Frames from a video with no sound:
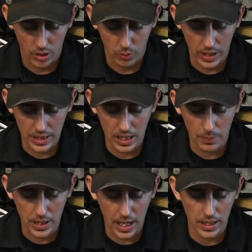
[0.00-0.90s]
we ended
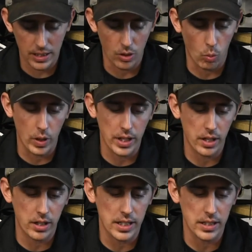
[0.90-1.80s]
up getting, the
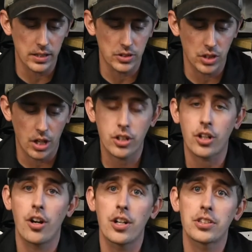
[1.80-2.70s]
winner is
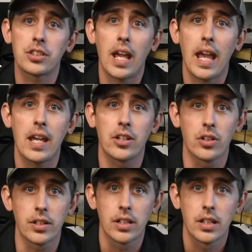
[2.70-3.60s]
Curtis
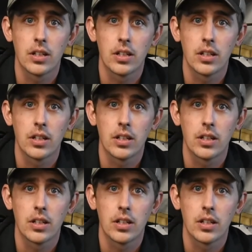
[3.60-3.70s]
Haygood.